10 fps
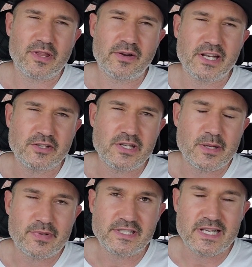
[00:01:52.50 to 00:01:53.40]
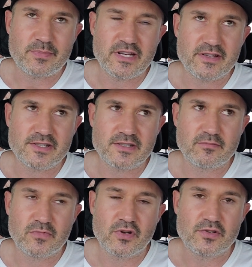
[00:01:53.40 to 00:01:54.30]
without getting too deep, deep into this,
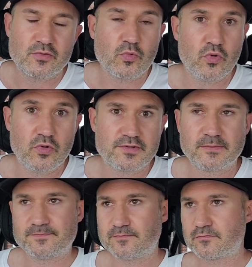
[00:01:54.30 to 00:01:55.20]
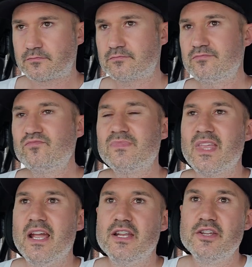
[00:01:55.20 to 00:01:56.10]
there's rules.
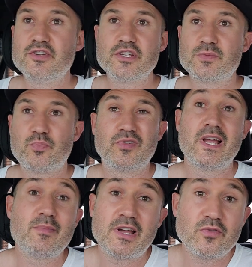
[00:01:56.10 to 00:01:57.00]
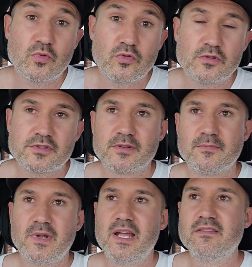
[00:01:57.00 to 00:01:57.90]
And you just play by the rules
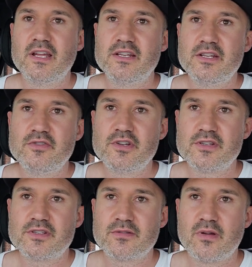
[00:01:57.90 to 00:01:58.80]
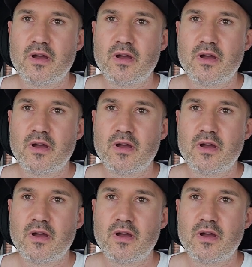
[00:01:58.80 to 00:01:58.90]
and then you just